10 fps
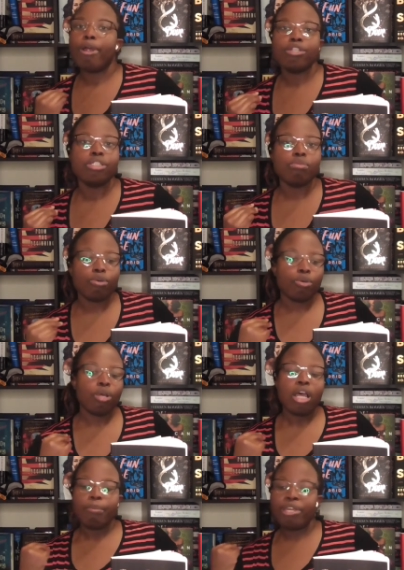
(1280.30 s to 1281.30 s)

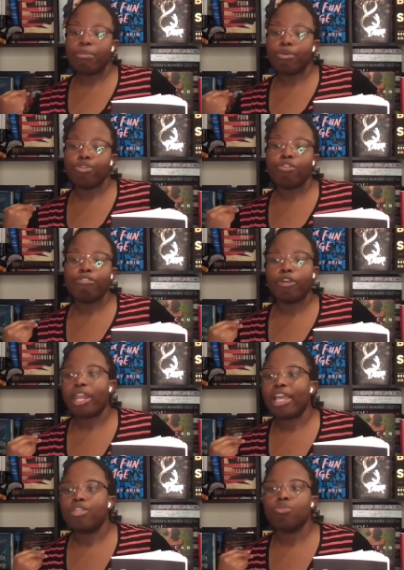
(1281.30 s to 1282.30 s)
personable, people you feel
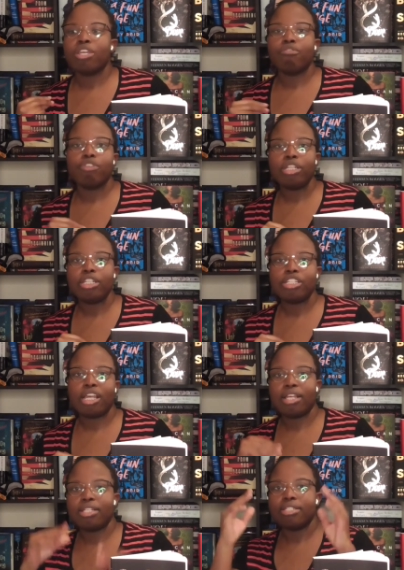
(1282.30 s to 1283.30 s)
like you can really
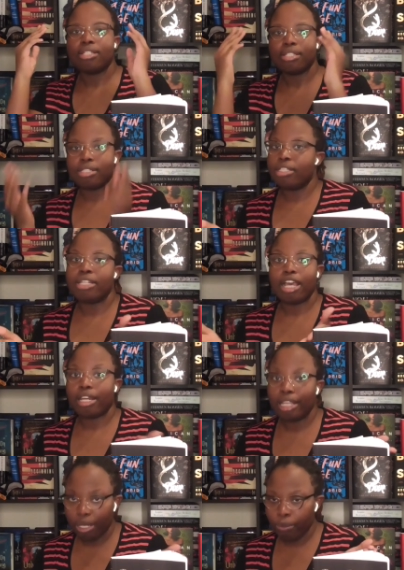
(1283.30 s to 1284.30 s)
just sit down
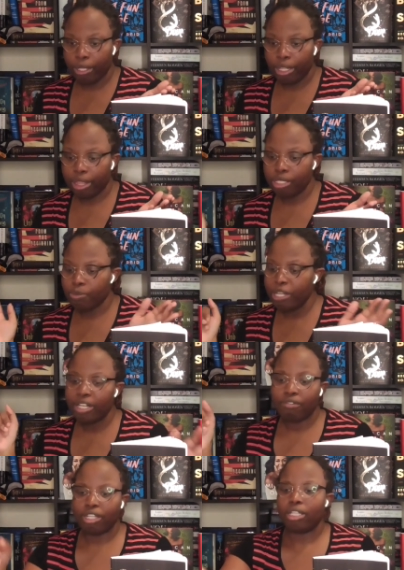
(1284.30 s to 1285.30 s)
and eat with.
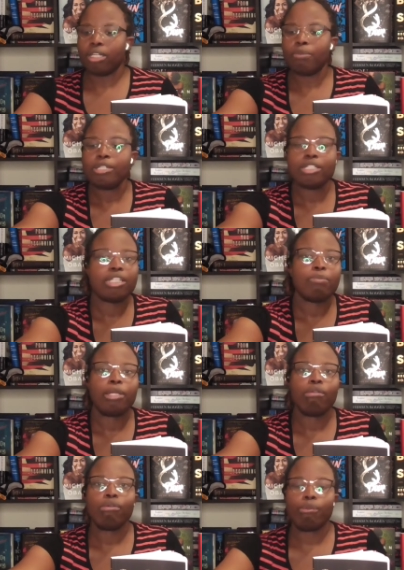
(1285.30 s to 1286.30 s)
Speaking of eat, let me just take me
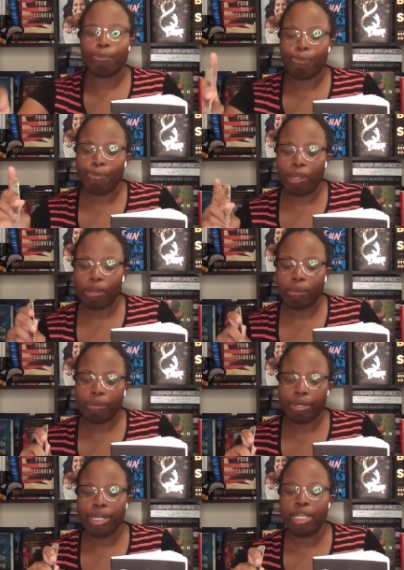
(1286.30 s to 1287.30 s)
a little a little
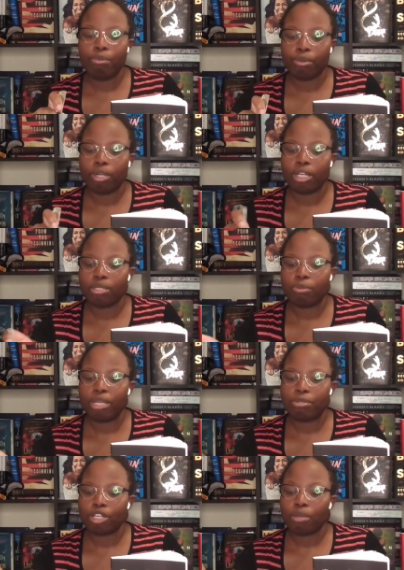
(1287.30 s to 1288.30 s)
nibble because
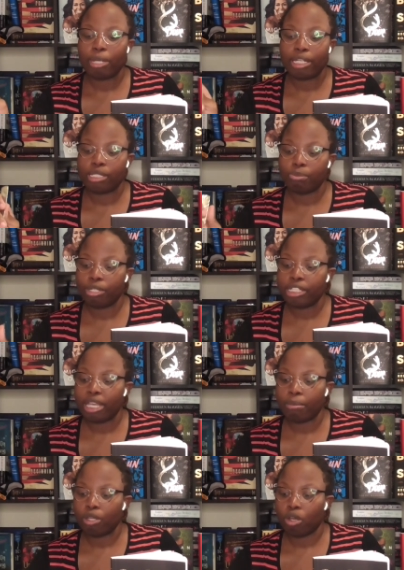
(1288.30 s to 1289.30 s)
baby talking about these books
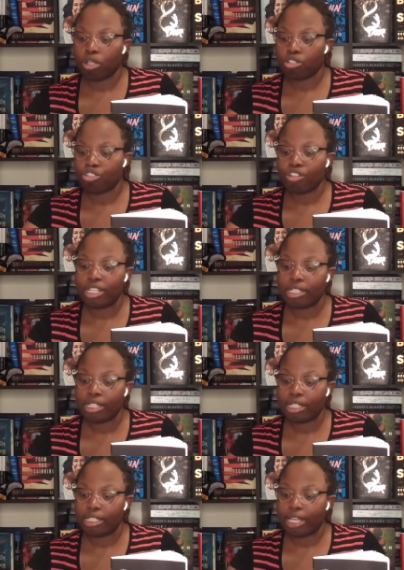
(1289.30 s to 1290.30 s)
had me all stressed
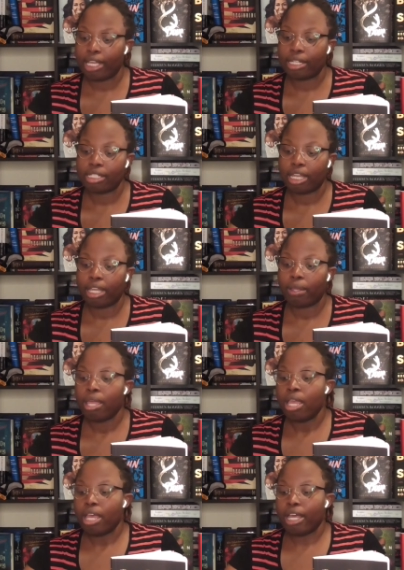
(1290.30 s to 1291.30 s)
and excited child
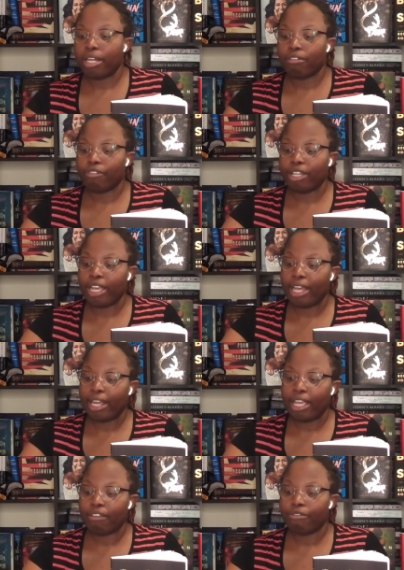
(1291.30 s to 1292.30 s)
i done forgot i
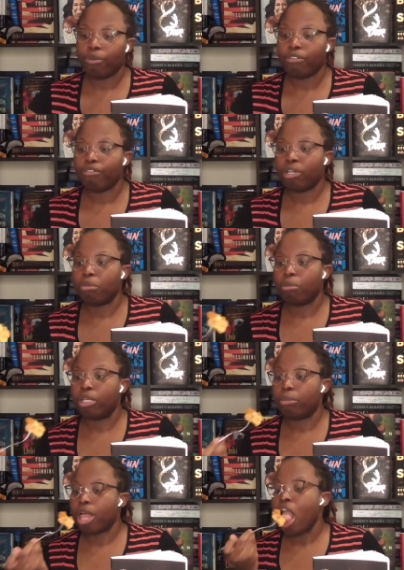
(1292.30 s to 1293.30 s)
had food in front of me
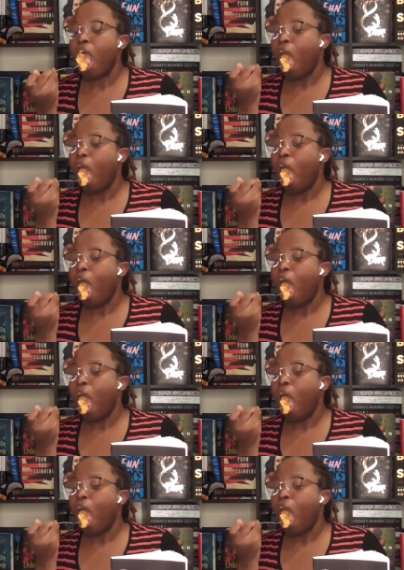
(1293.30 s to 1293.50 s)
baby